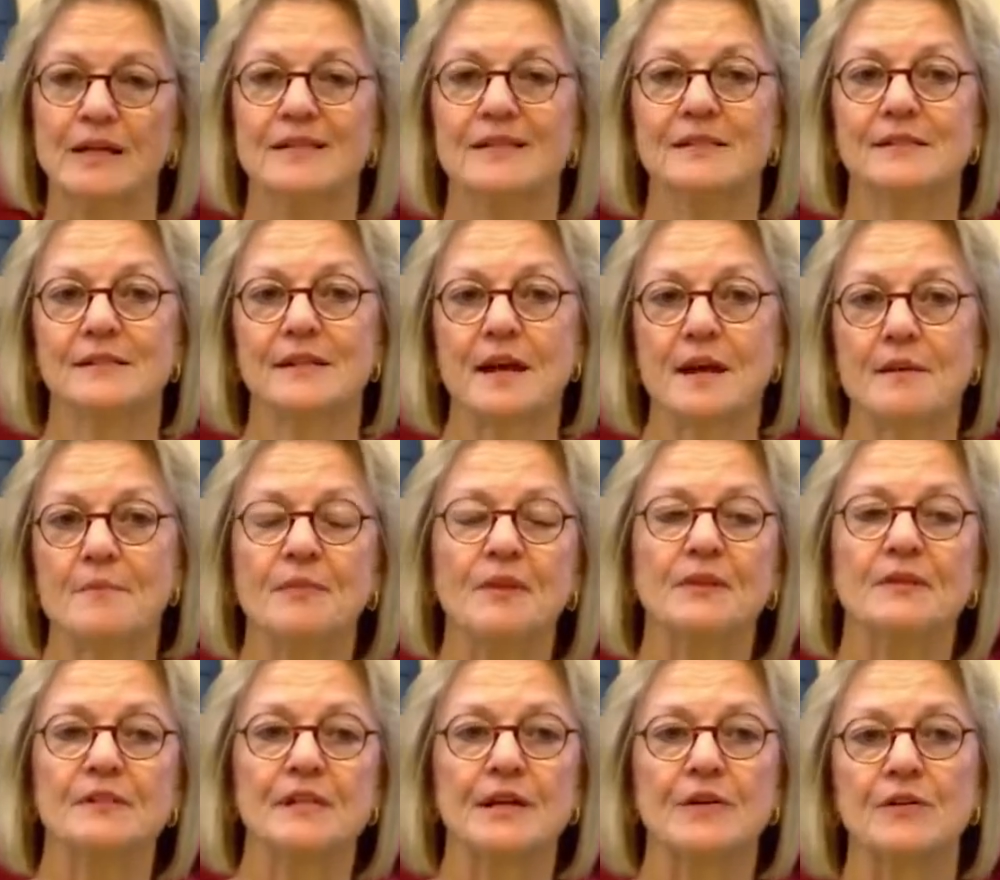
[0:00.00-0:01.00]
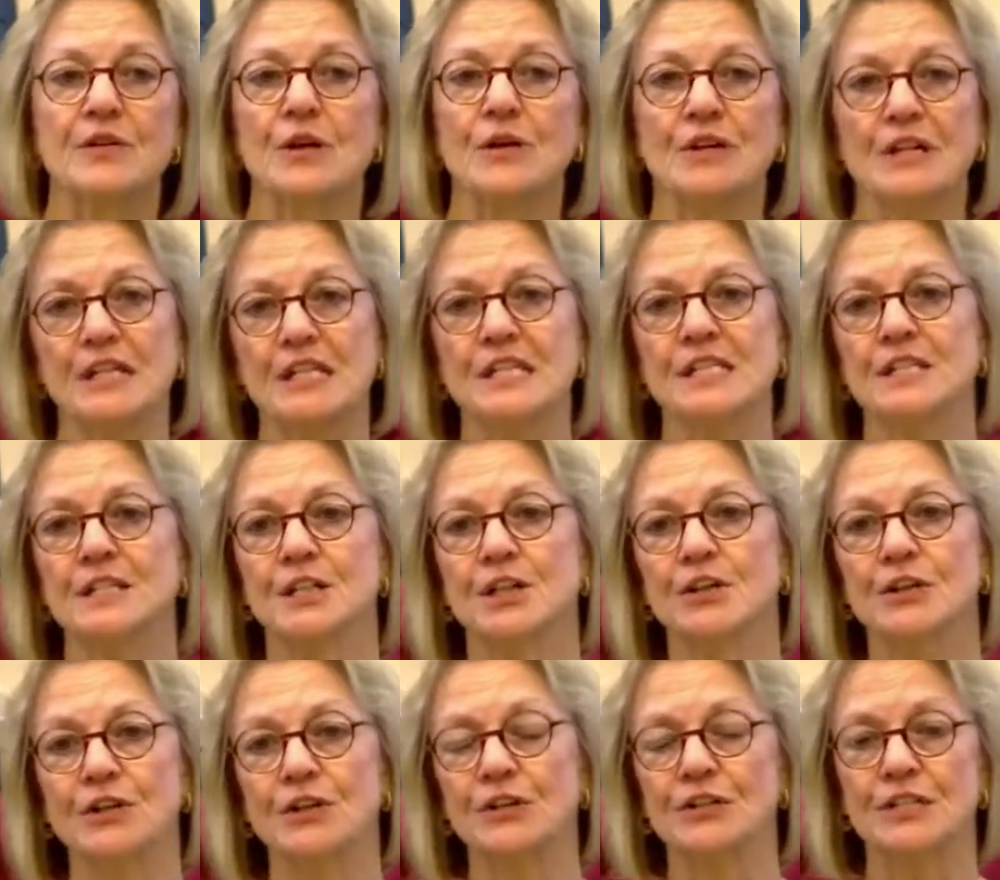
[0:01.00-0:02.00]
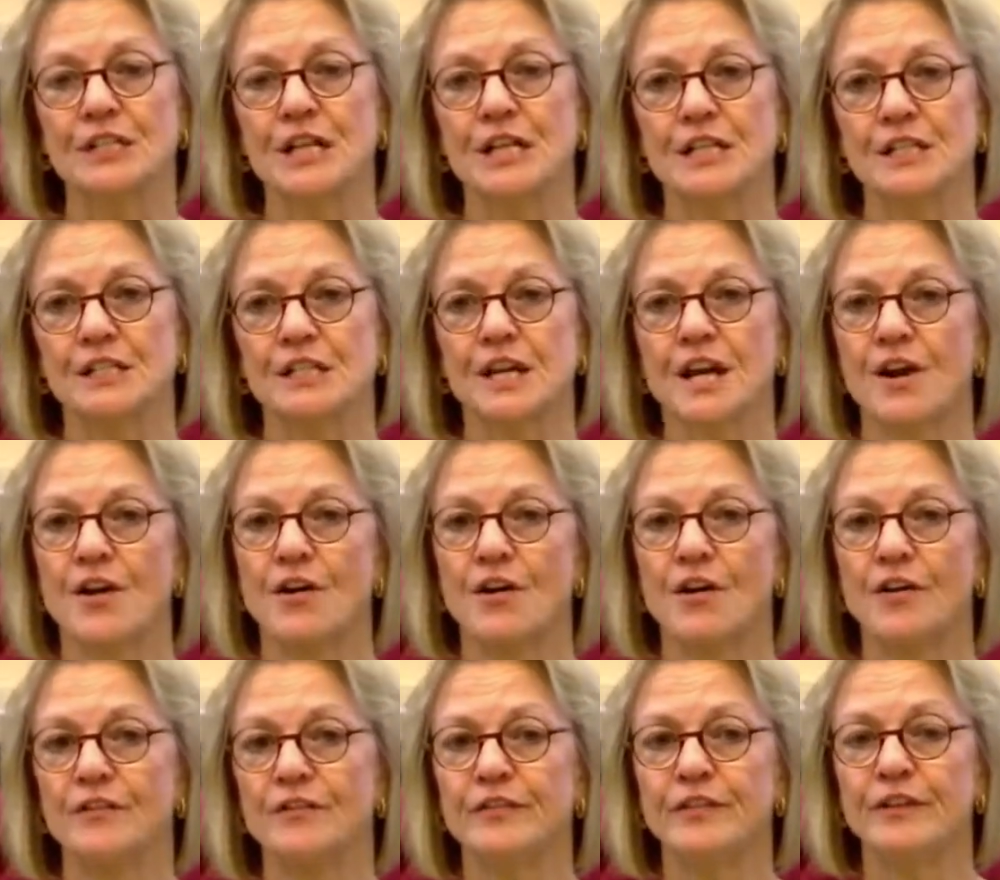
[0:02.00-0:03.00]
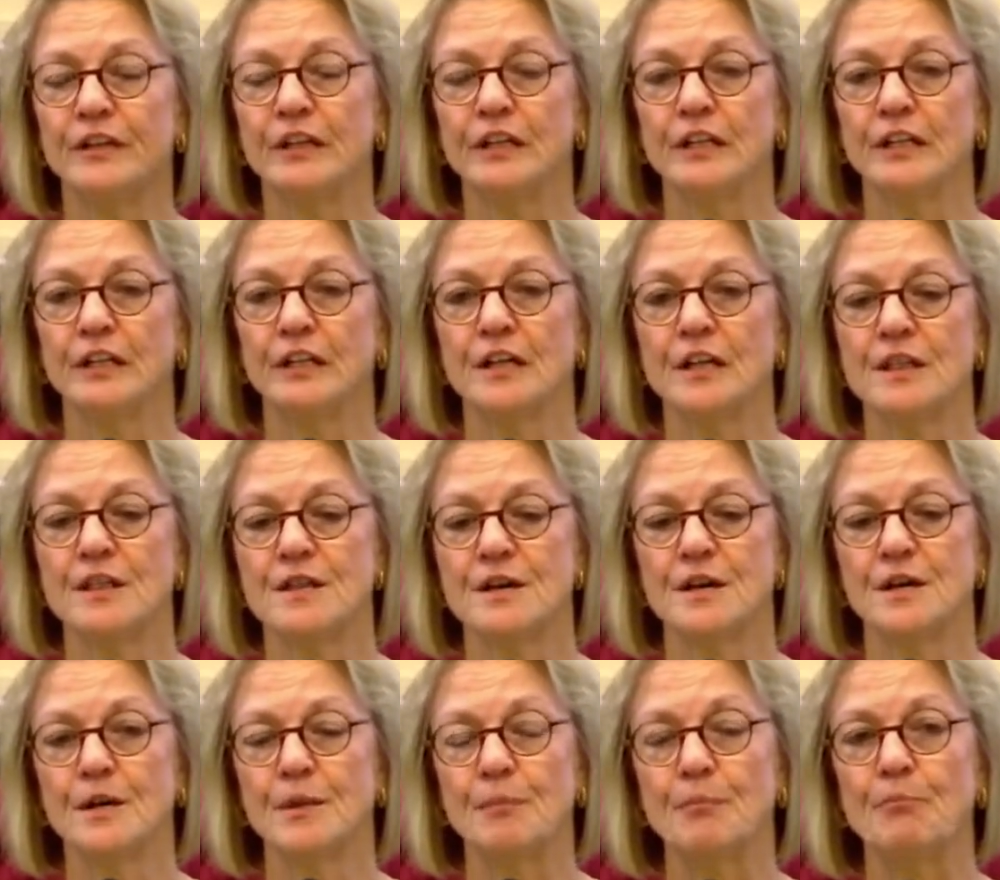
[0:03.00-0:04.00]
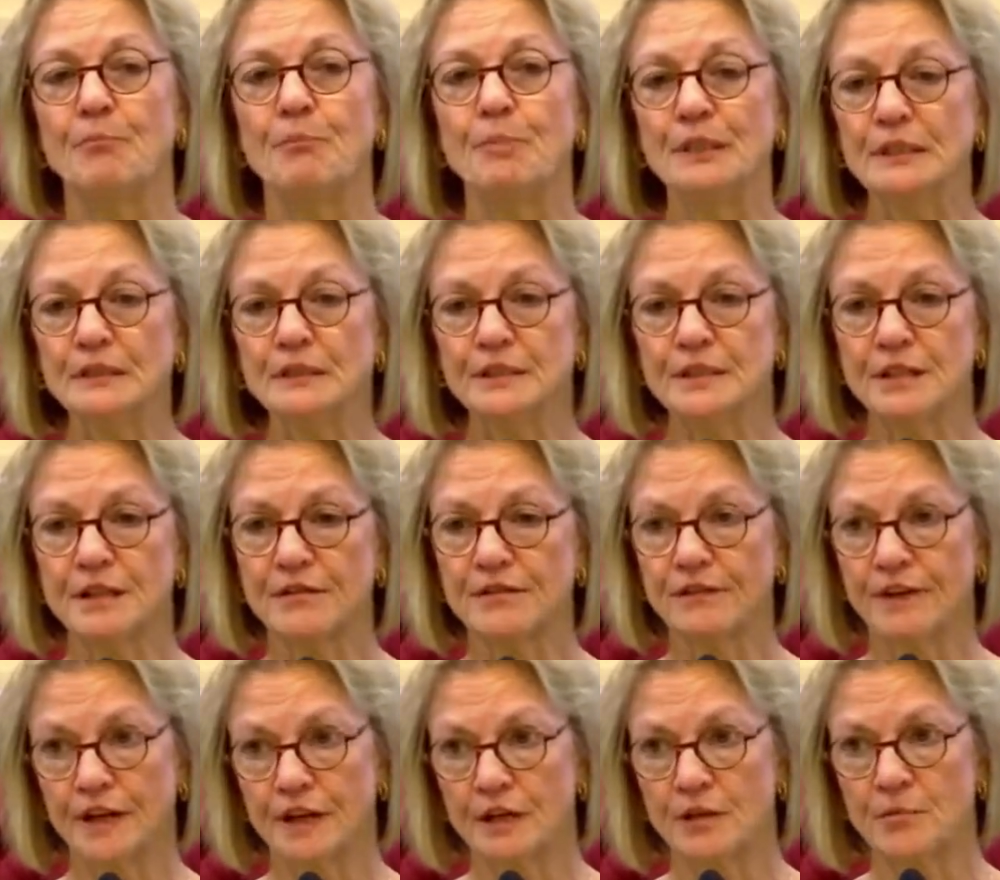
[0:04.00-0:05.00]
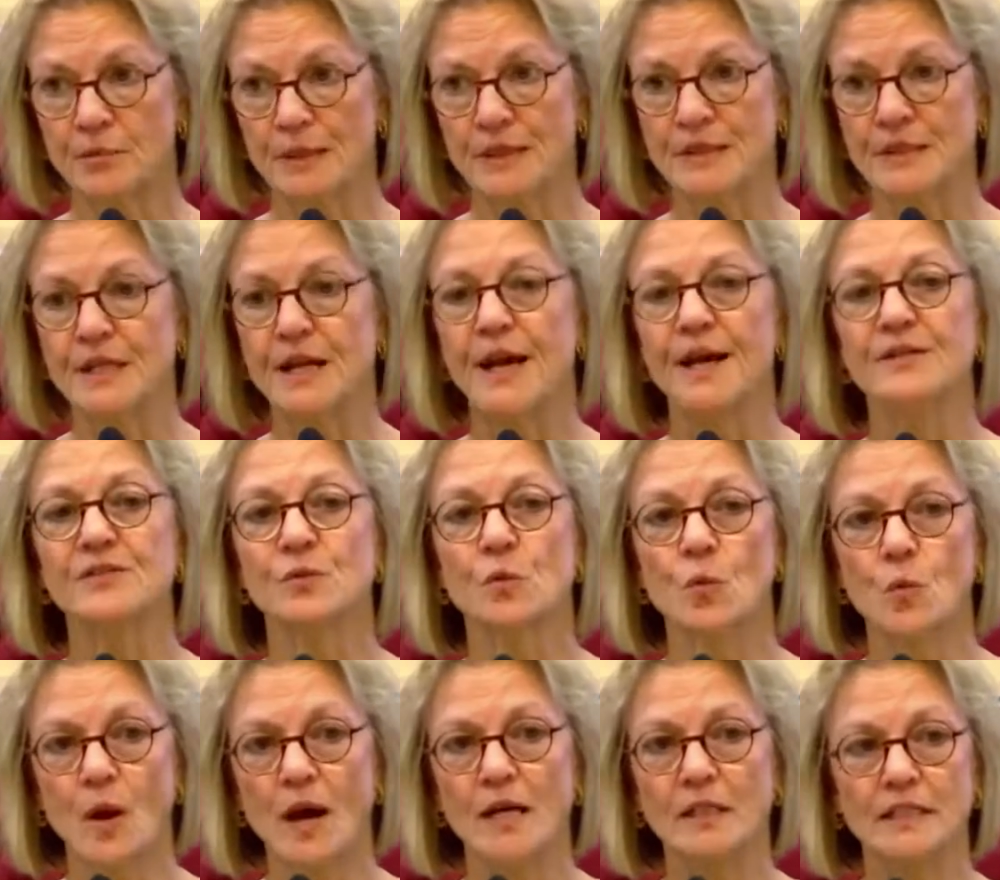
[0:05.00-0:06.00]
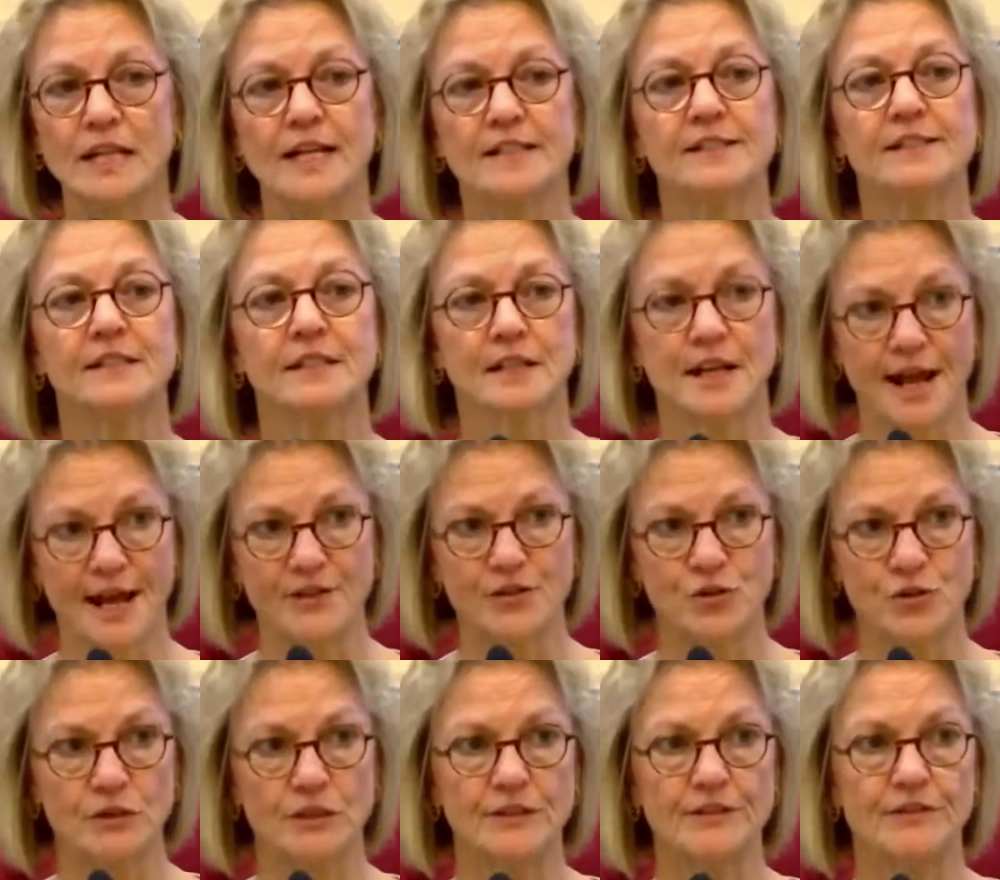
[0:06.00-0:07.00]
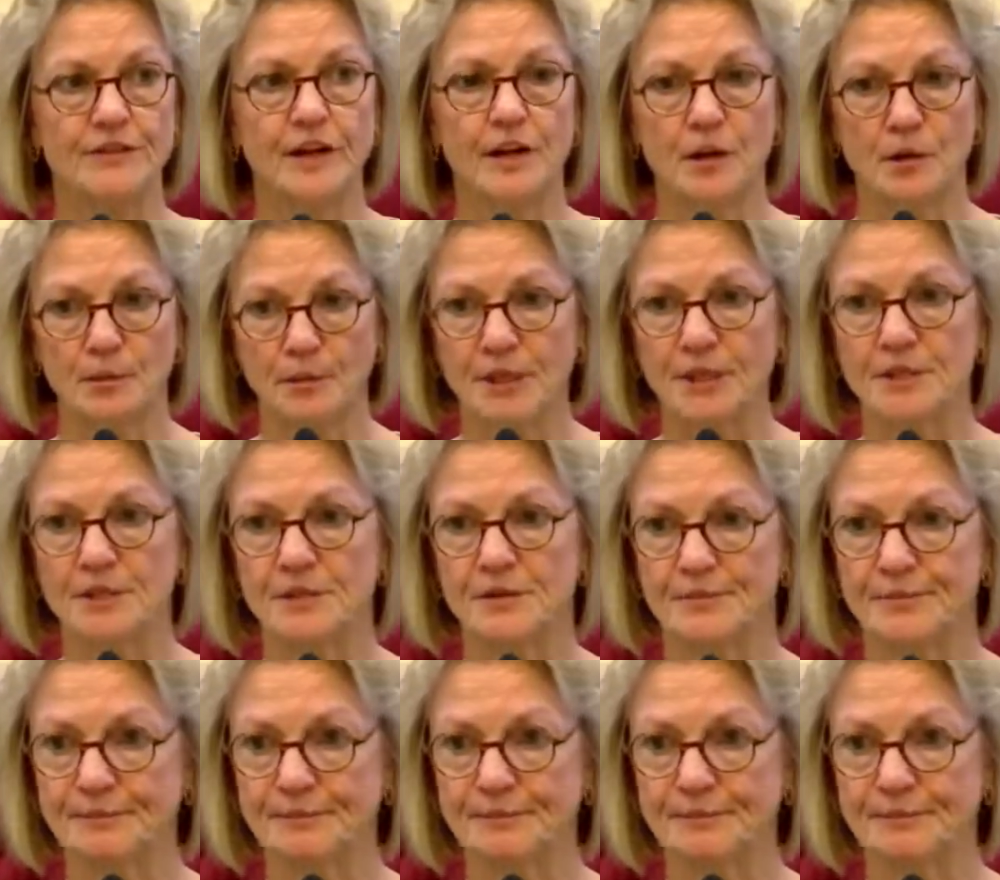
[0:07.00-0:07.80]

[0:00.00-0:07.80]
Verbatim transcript: same. The Secretary of the Interior takes care of the built environment as well as the natural environment.